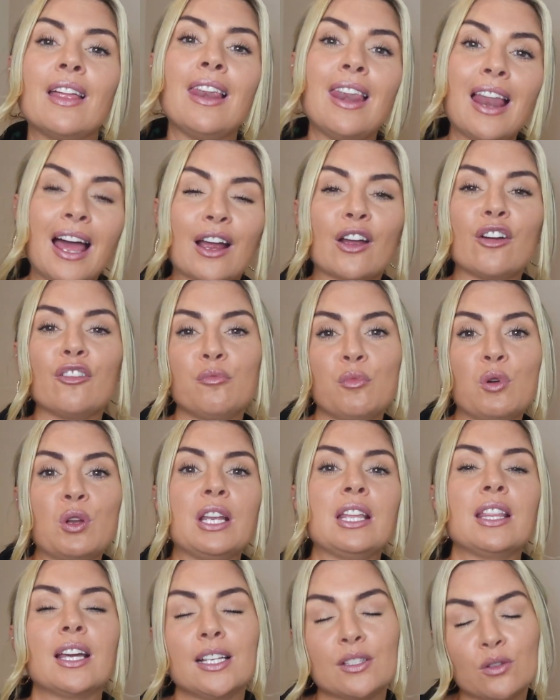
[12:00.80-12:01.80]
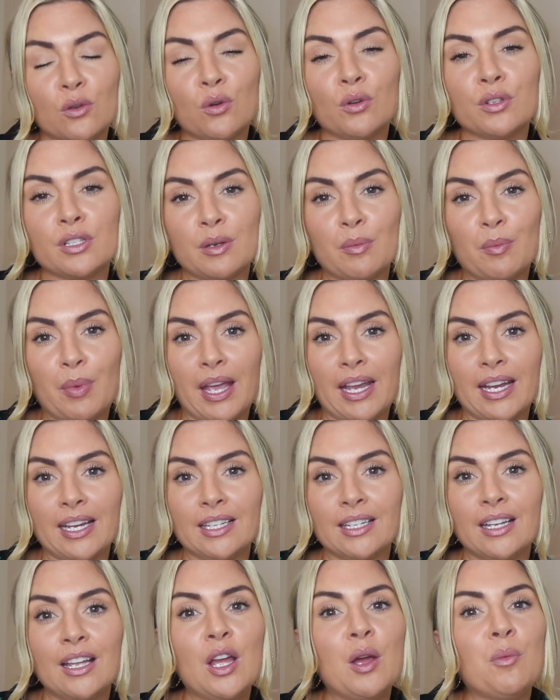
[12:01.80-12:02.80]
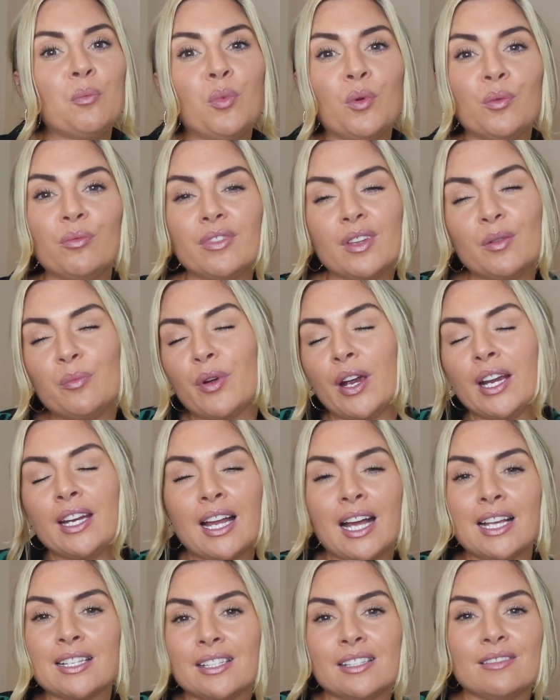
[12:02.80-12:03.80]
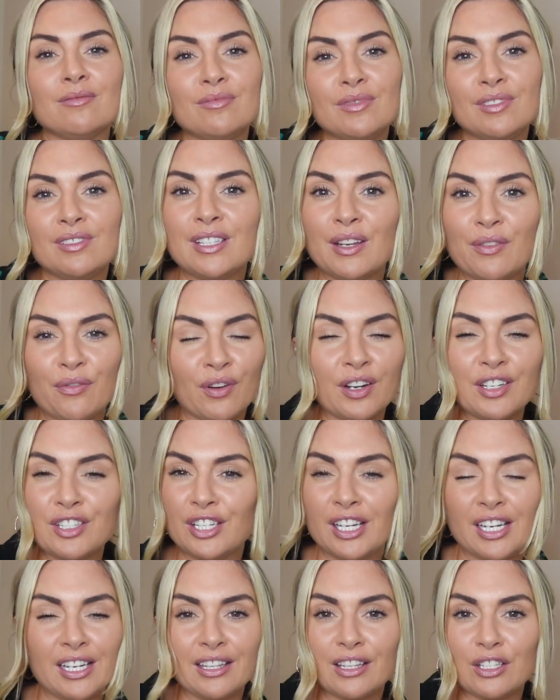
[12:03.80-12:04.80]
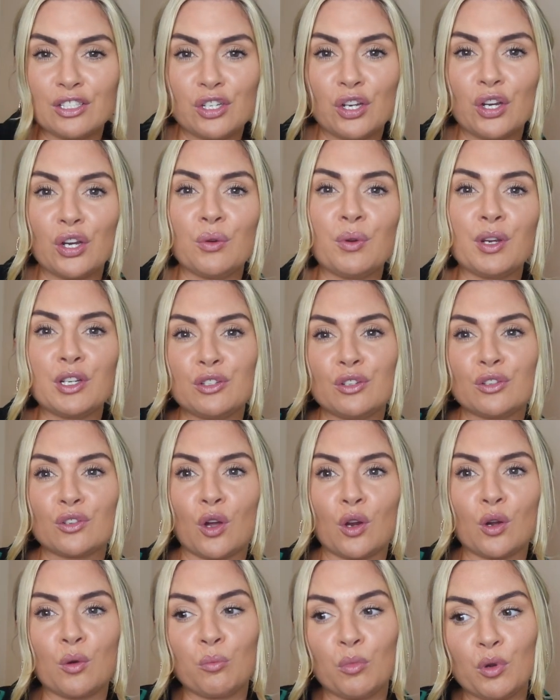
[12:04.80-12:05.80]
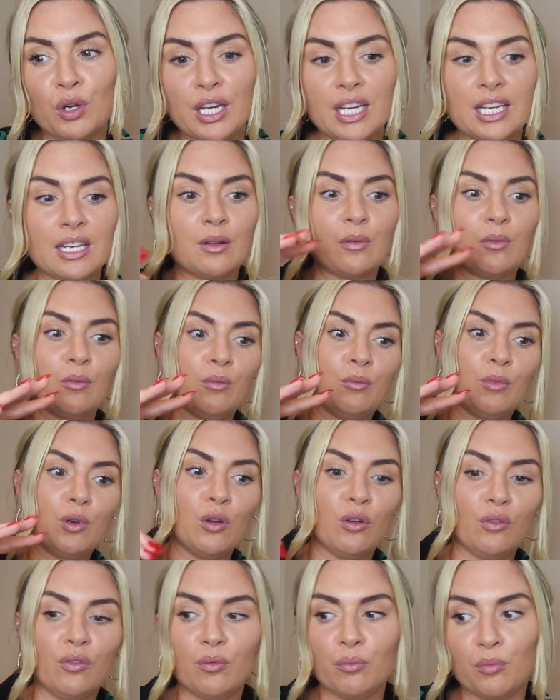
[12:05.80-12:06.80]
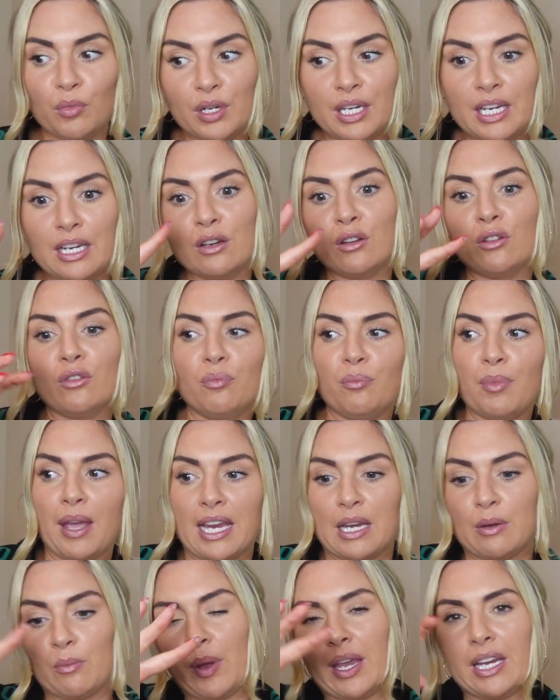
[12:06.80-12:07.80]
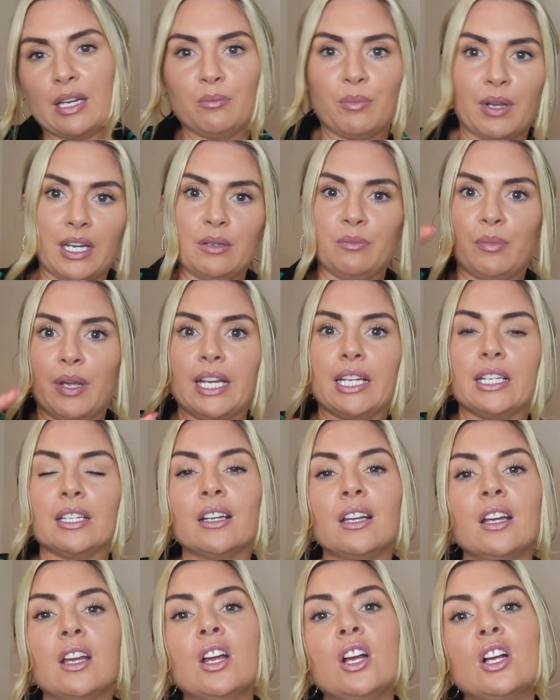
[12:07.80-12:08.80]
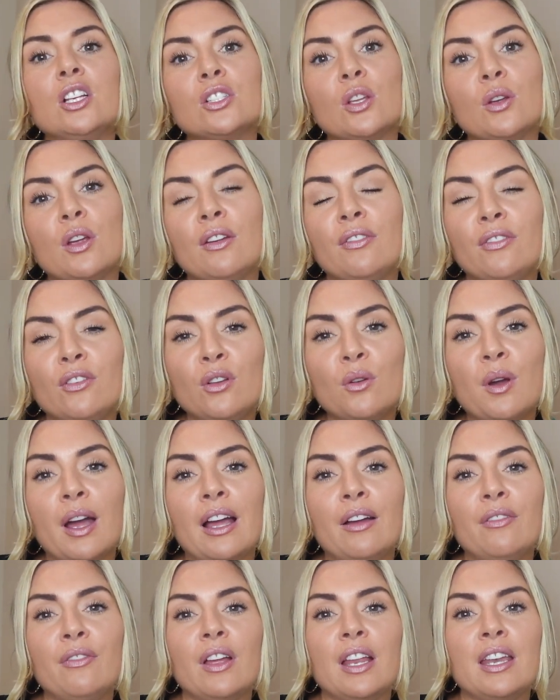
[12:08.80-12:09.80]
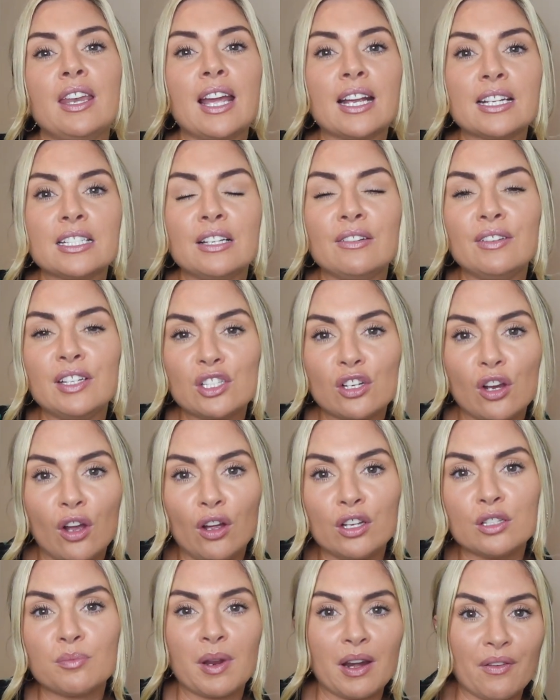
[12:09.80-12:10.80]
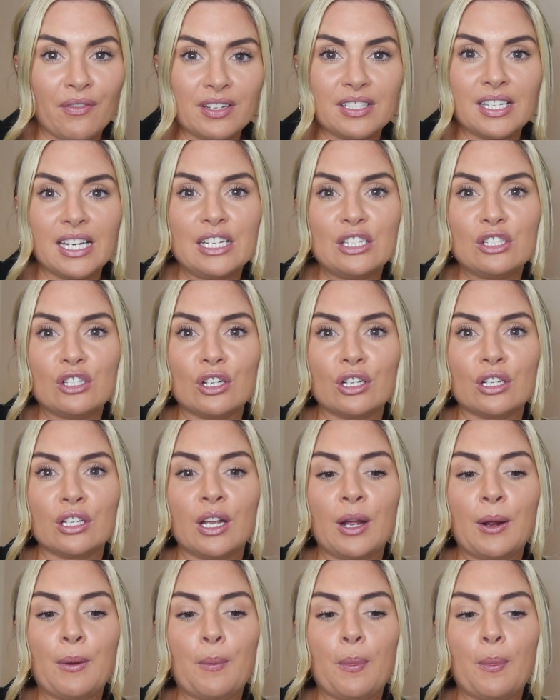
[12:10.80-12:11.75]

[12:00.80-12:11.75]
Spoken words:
the lack of money that is causing them pain. But the brain hasn't differentiated the two. It's just got money, love, pain, pain, pain, pain. So if you have a negatively charged manifestation,